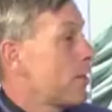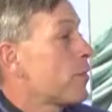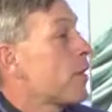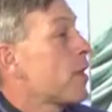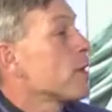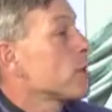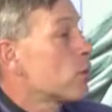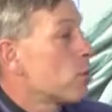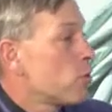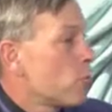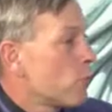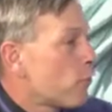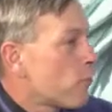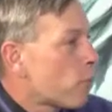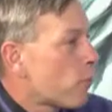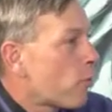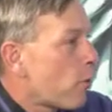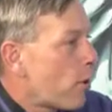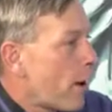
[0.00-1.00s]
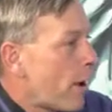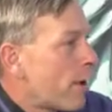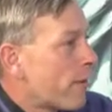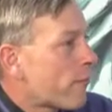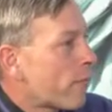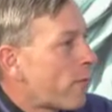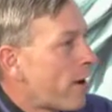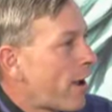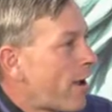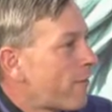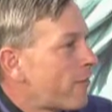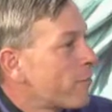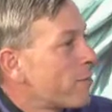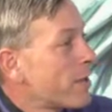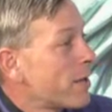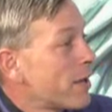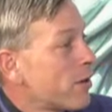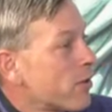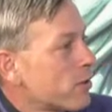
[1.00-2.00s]
thank you for for having
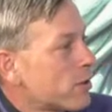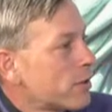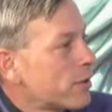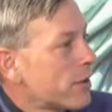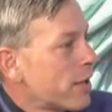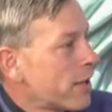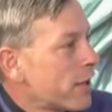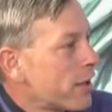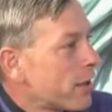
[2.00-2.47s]
me here today,